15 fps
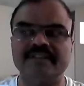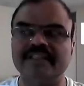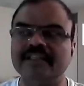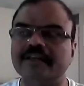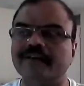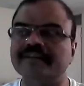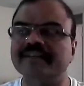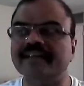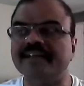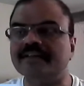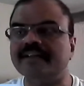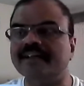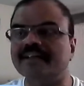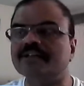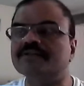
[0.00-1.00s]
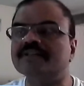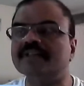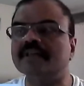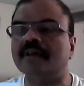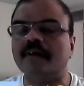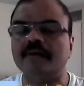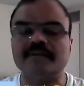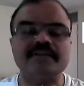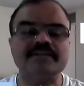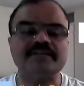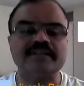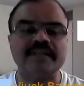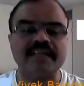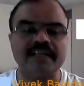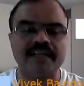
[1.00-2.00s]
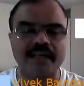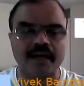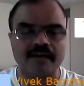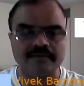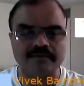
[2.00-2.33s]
trick or treat that you see on the screen now.